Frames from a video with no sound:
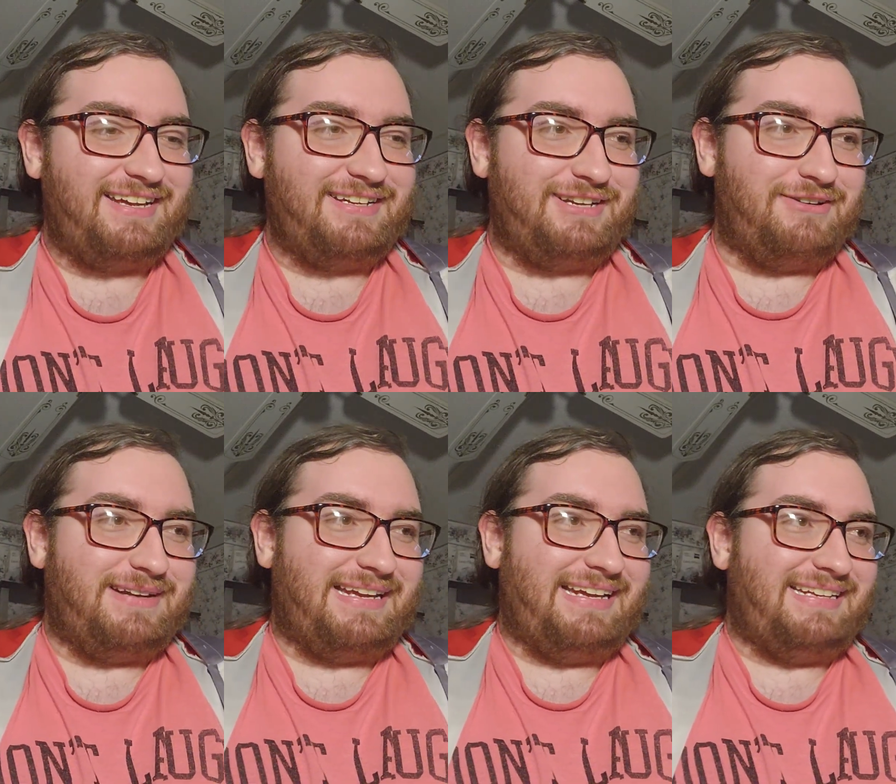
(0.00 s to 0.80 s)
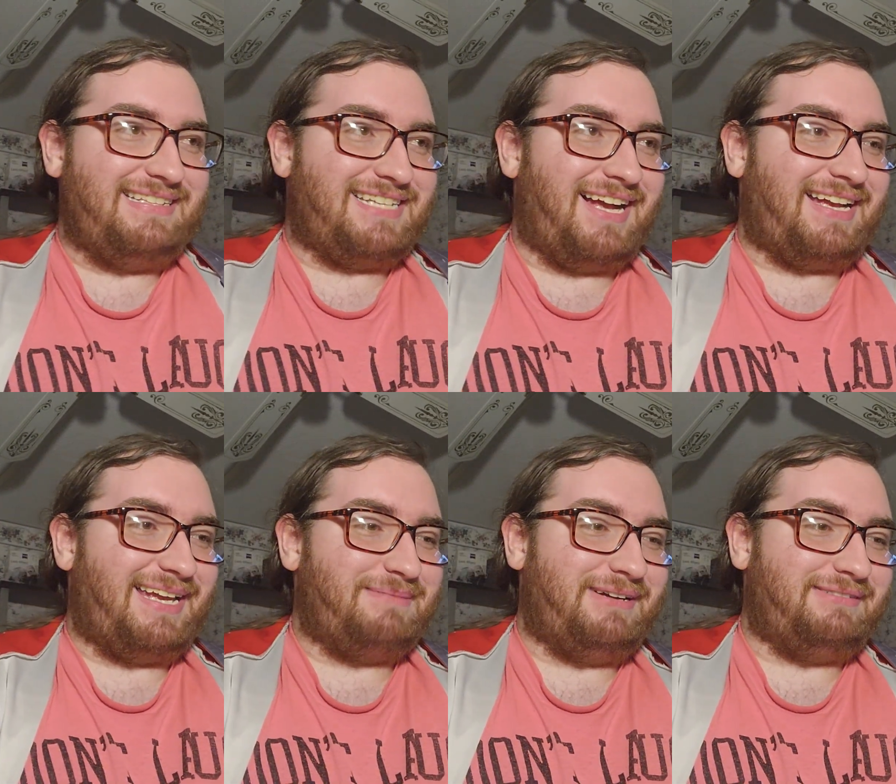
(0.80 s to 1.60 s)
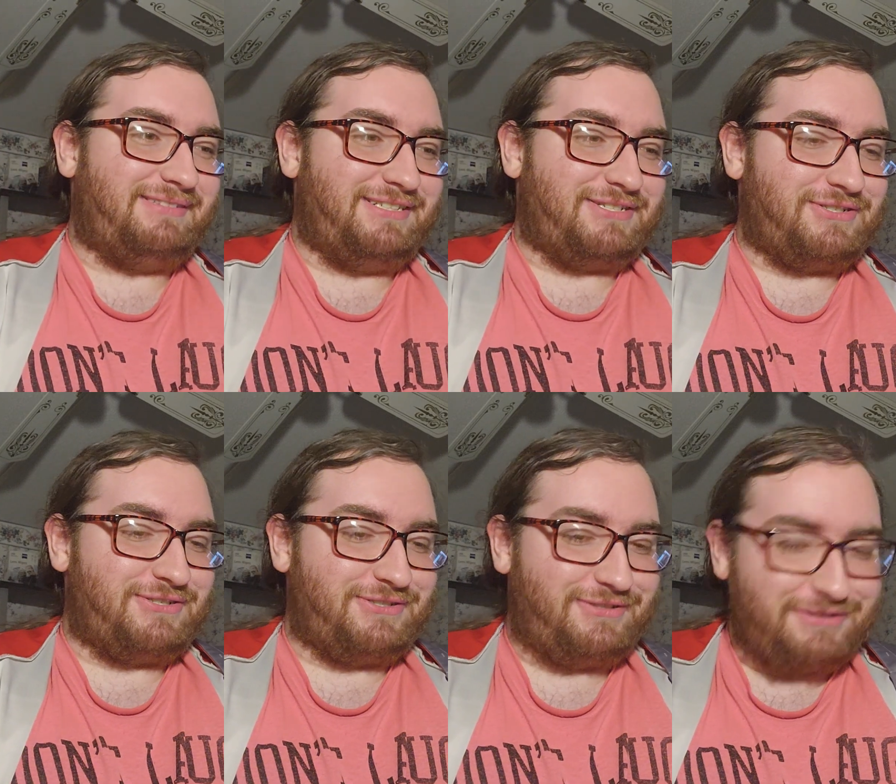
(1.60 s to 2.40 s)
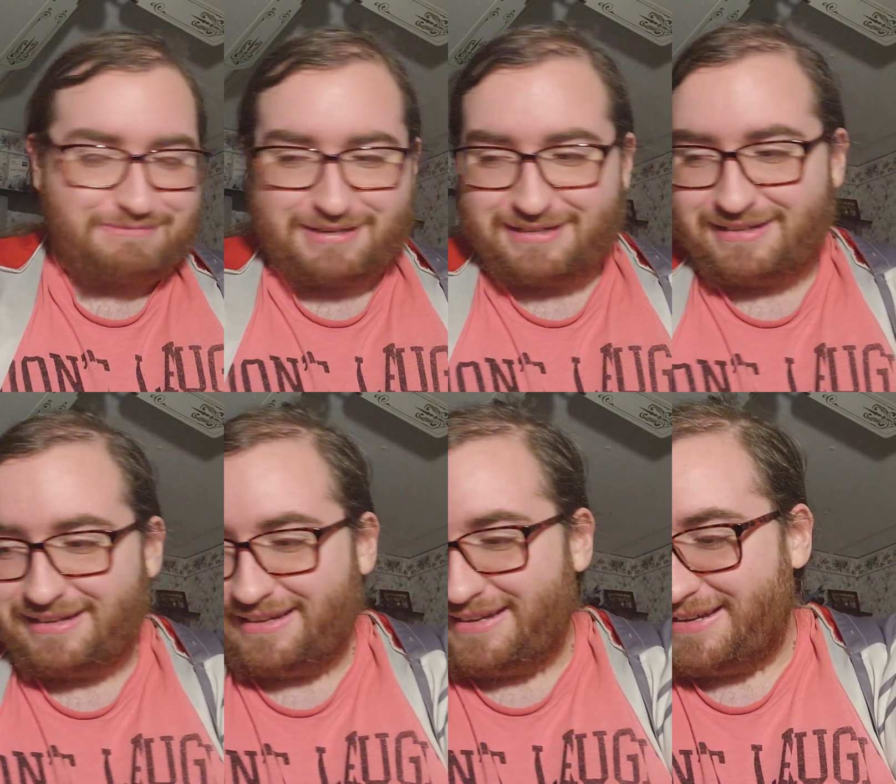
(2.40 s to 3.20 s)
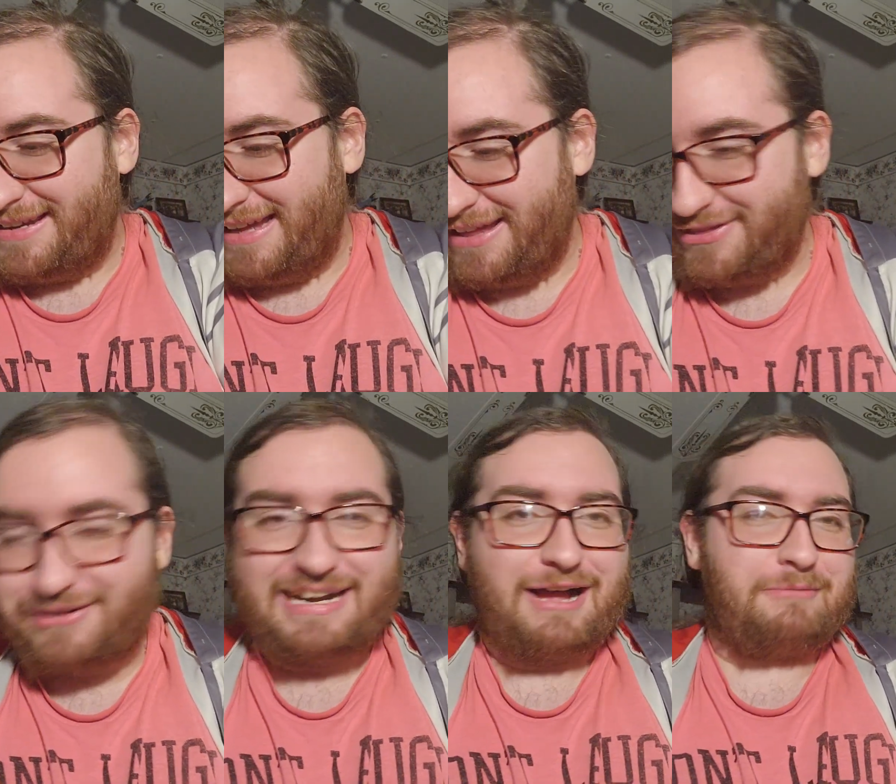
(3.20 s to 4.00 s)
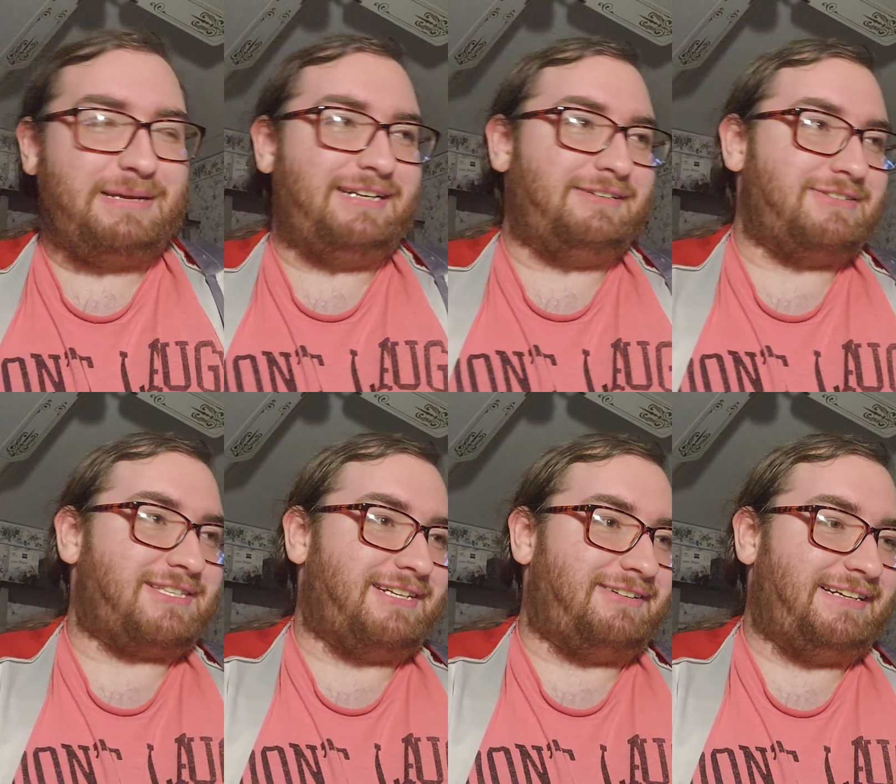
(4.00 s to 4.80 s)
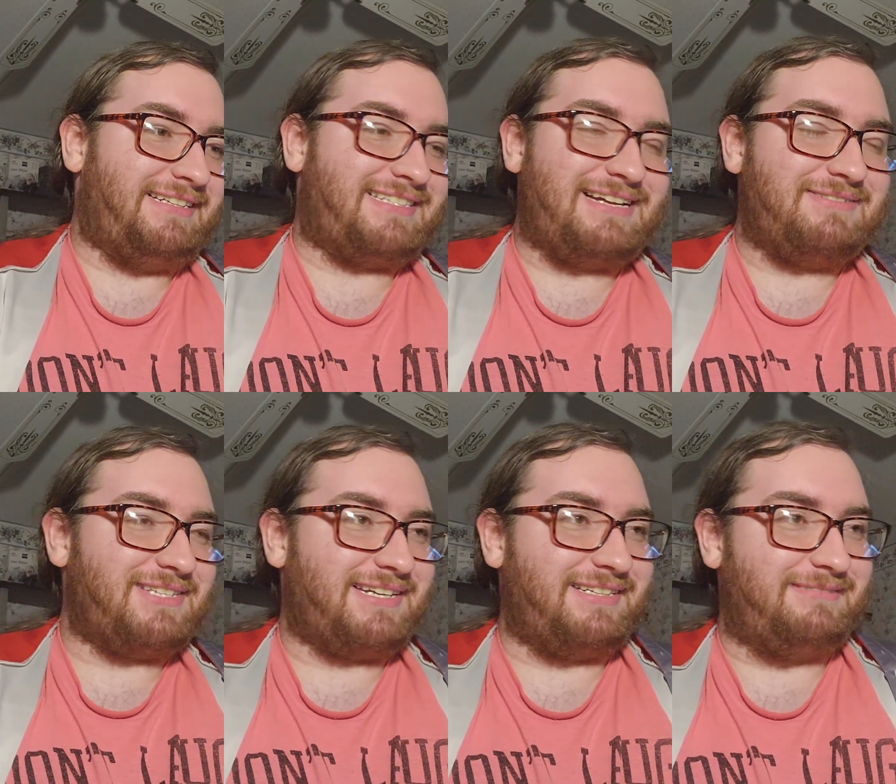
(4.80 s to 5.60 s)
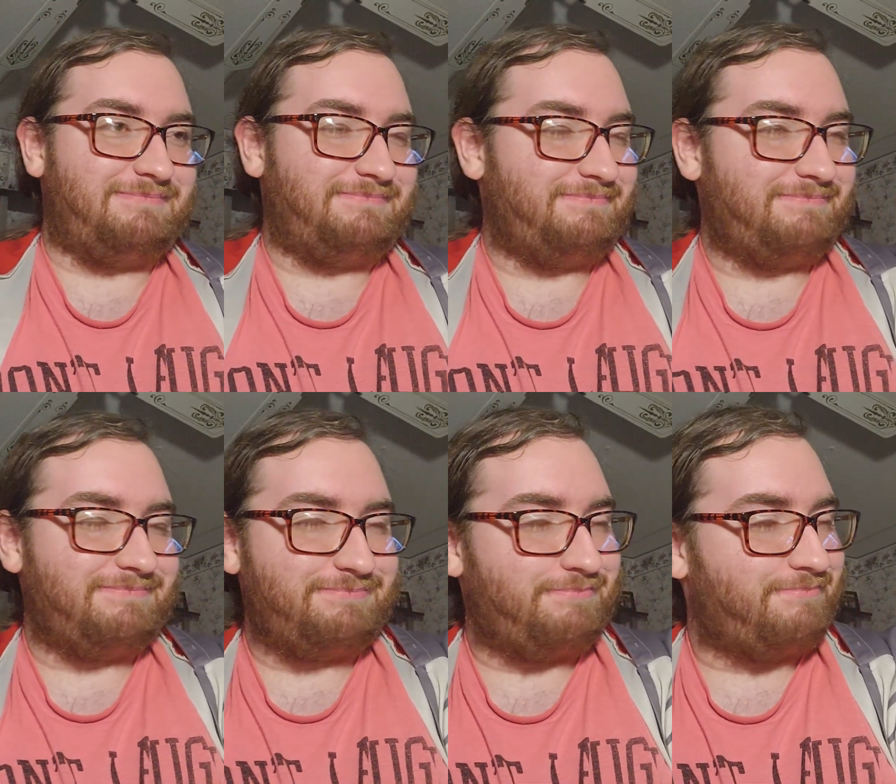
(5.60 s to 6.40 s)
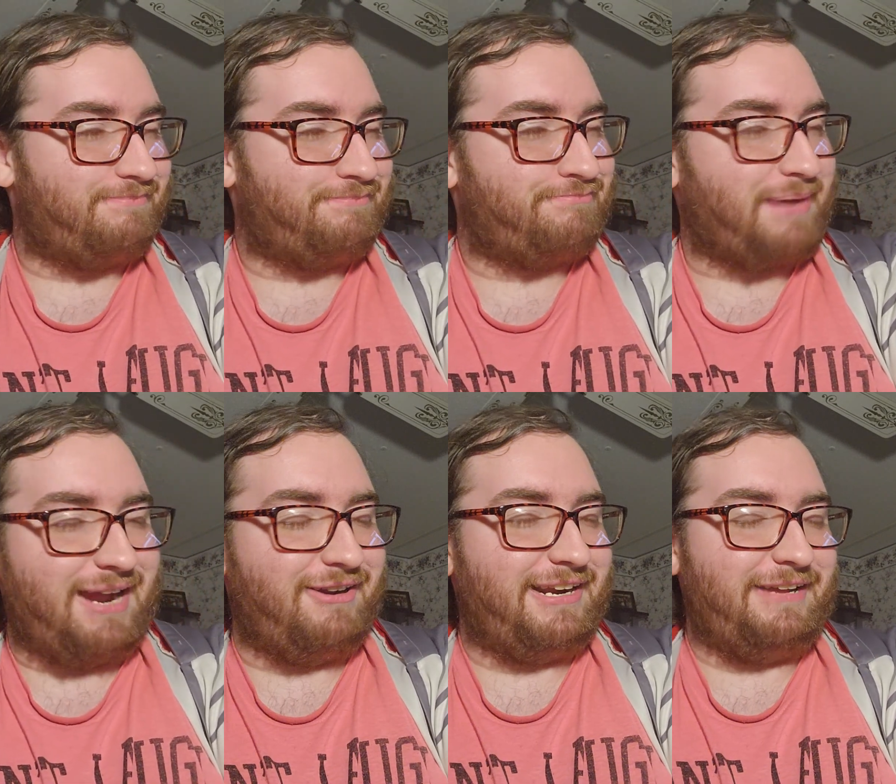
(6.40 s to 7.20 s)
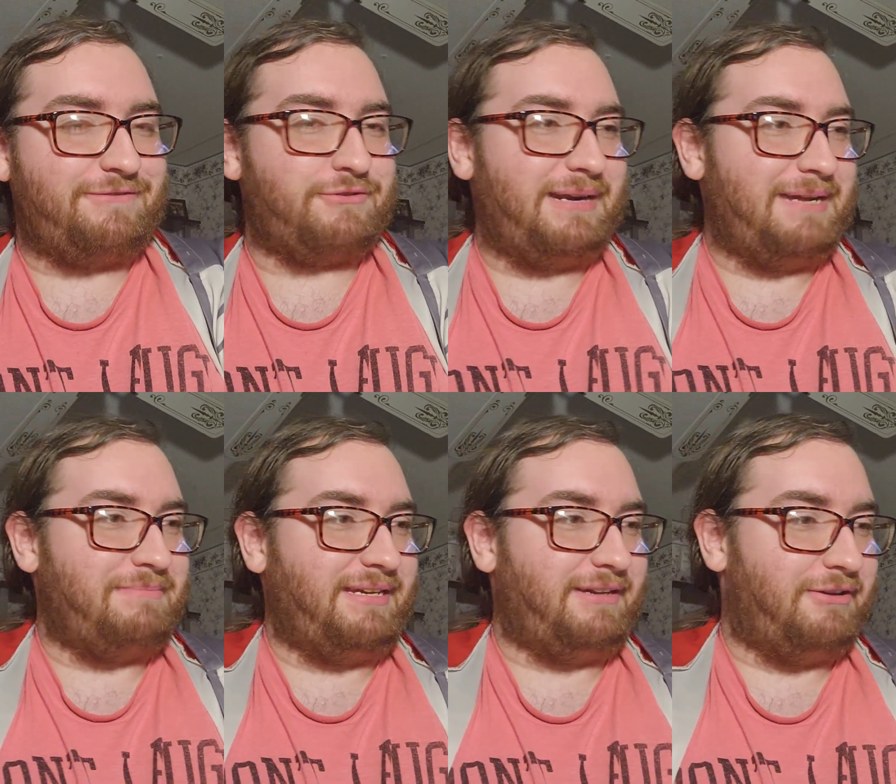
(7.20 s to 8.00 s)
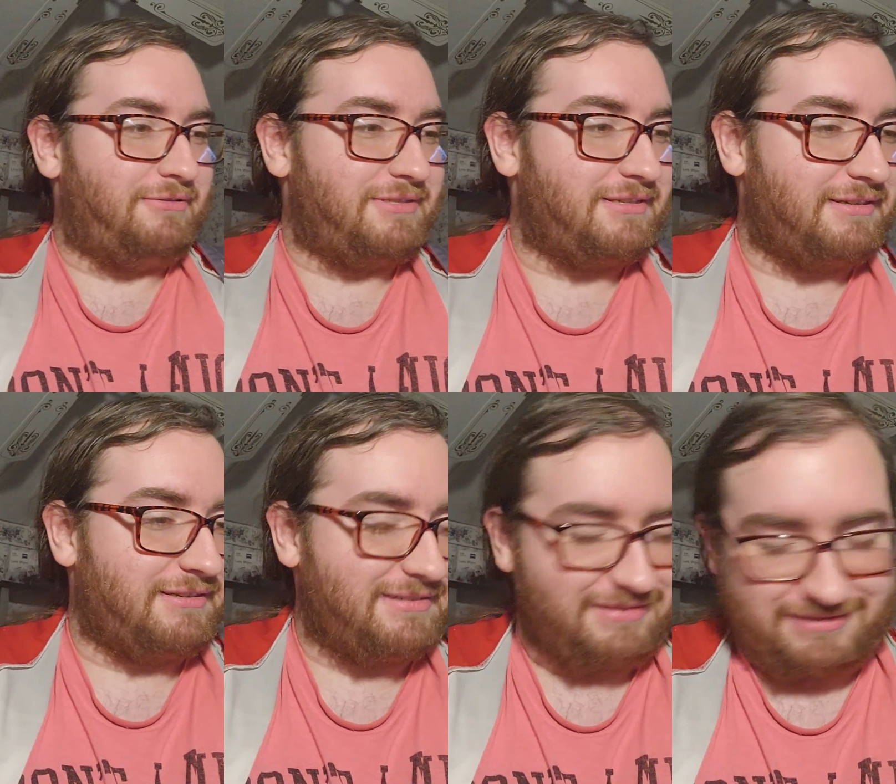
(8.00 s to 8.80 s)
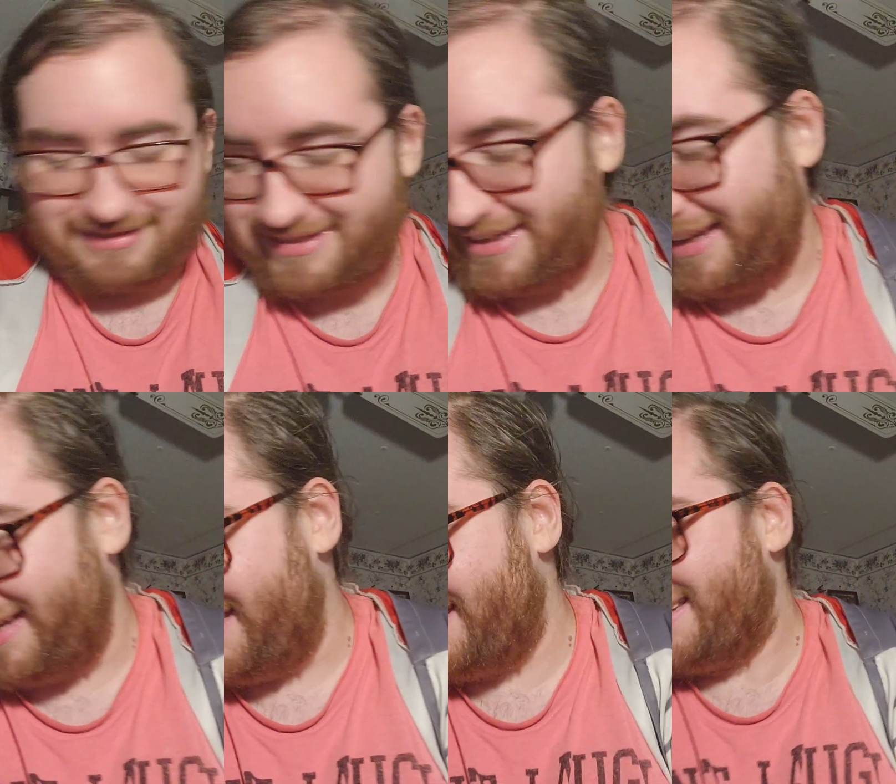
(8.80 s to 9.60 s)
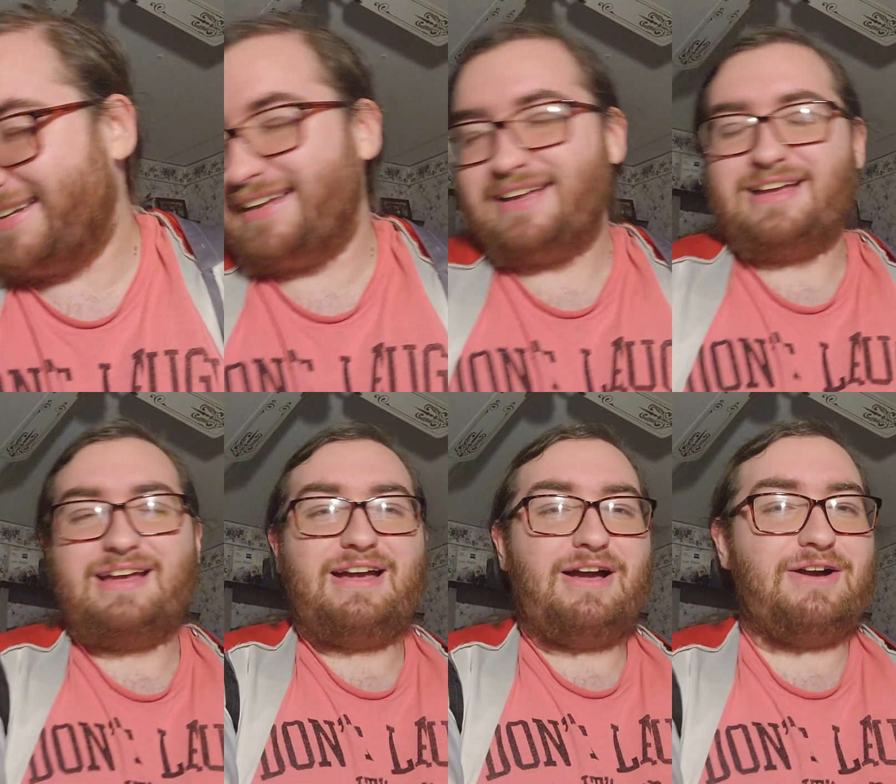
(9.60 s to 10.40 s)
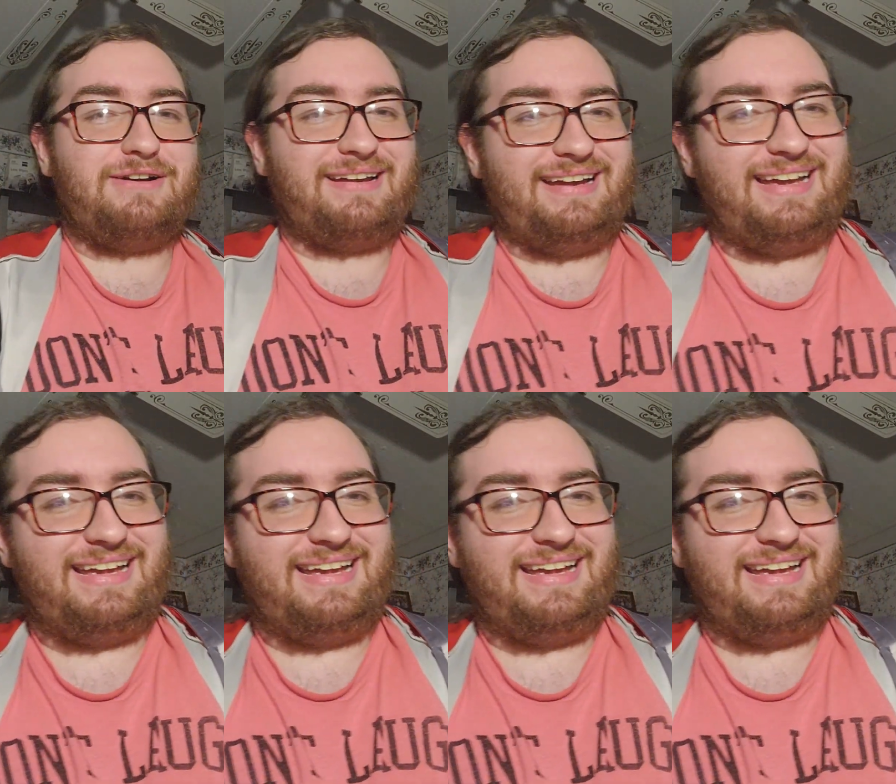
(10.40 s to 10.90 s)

Going in, talking about this stupid 3 Albedo's theory. It sounds like a parody of 3 Amigos. God. Okay.